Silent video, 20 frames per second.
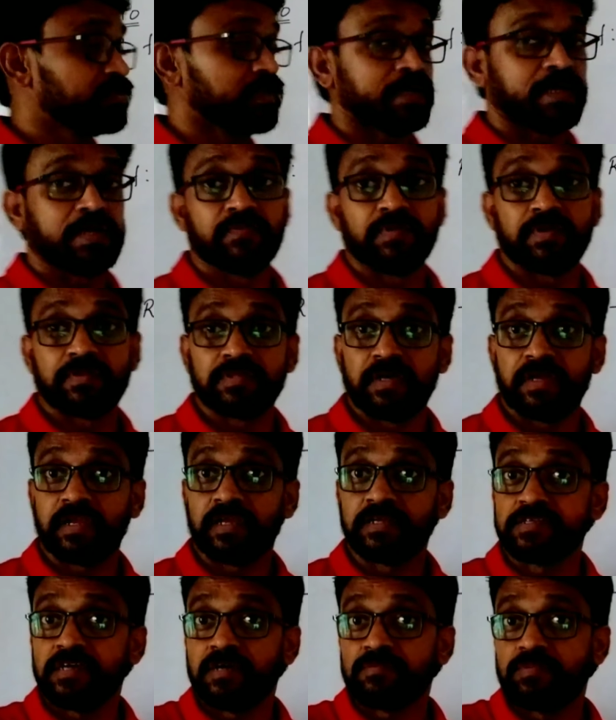are given, the
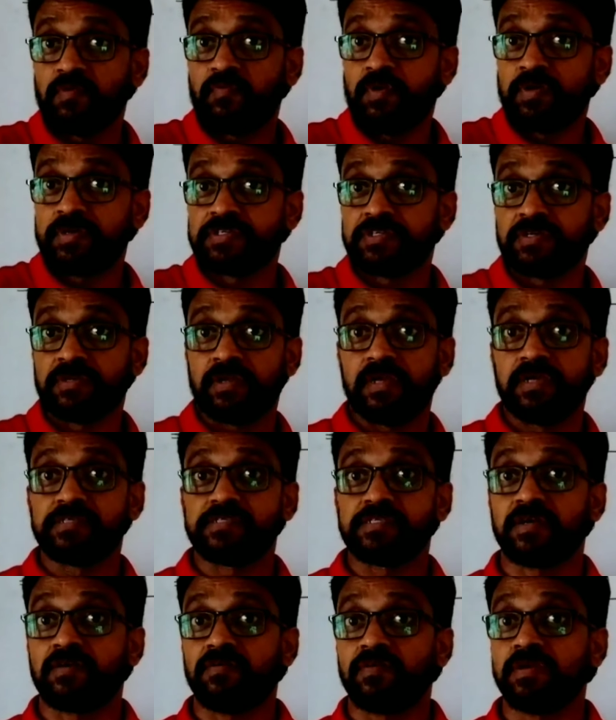range of the function is
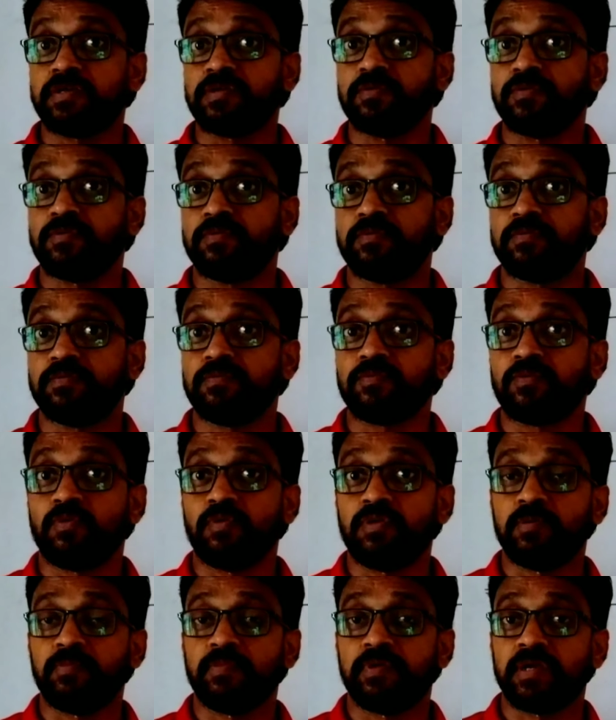equal to
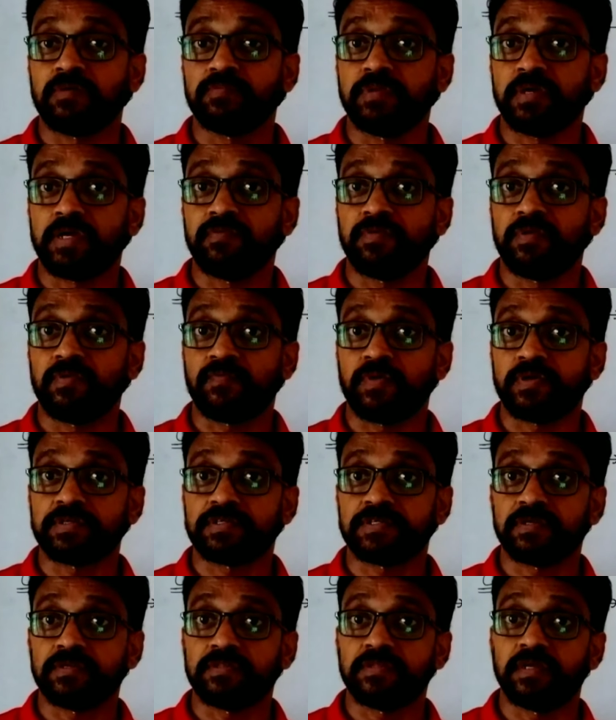codomain of the given
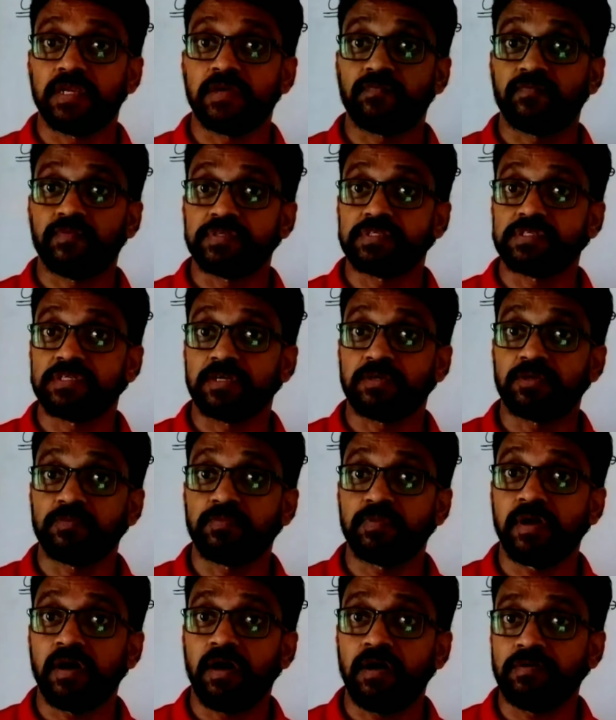function, then f is said to
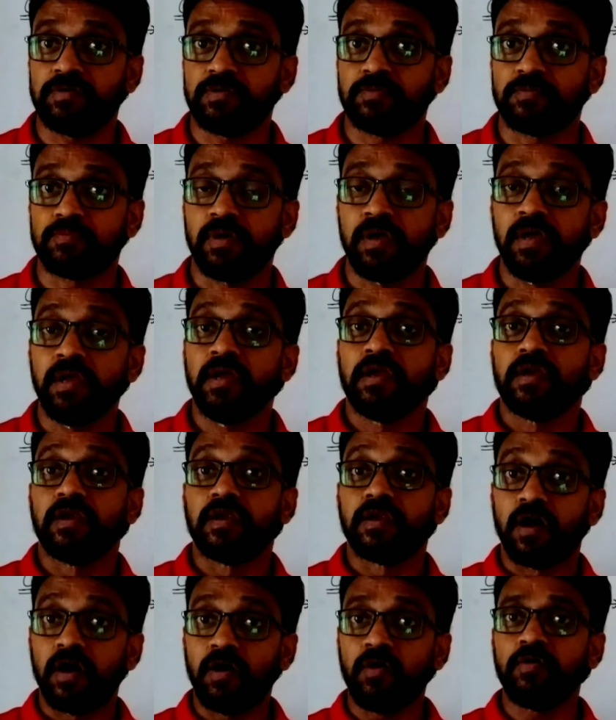be onto.
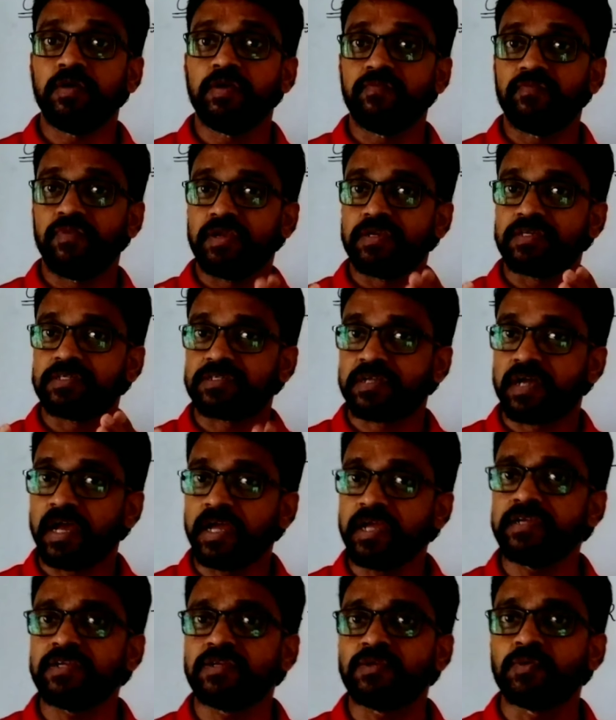Now you will
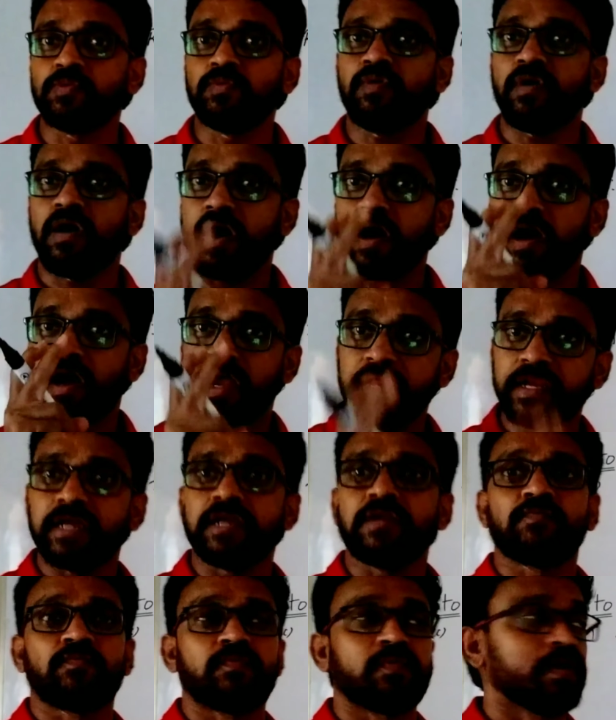try to
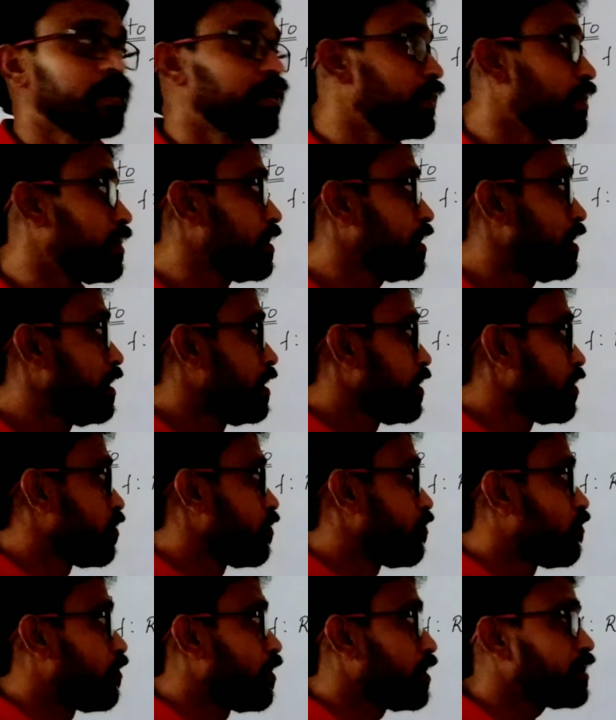identify
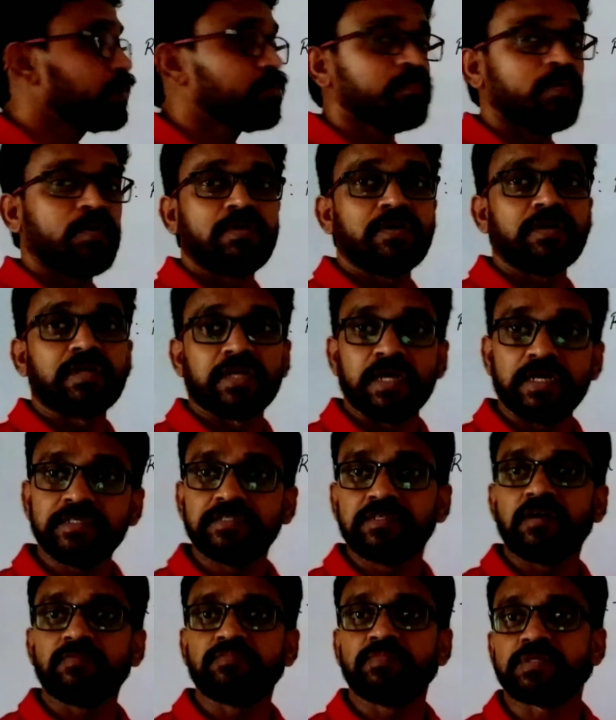what about range
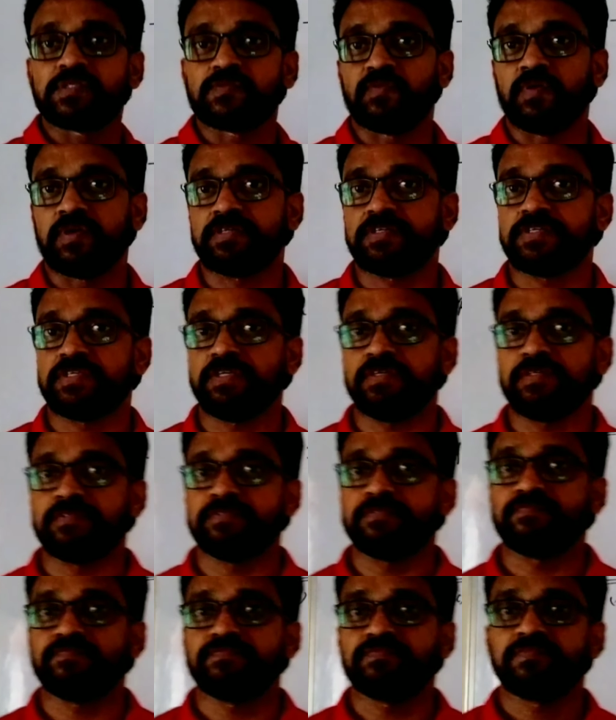of this function.
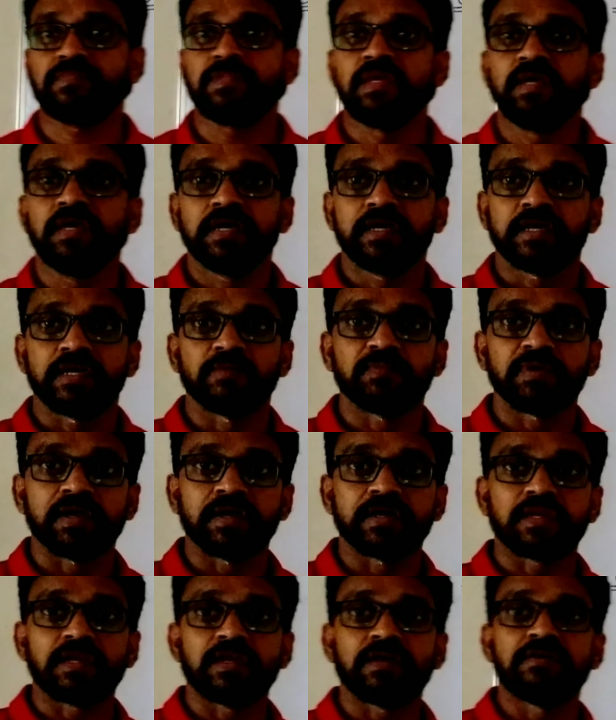
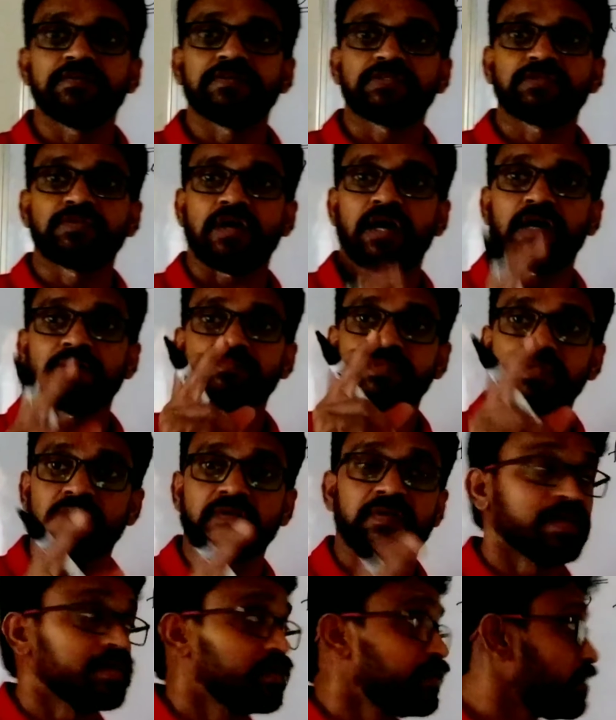Immediately you should
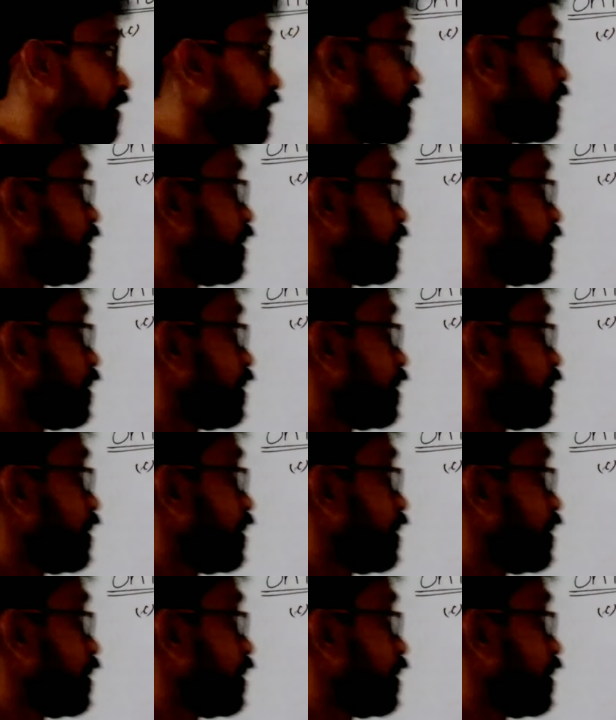observing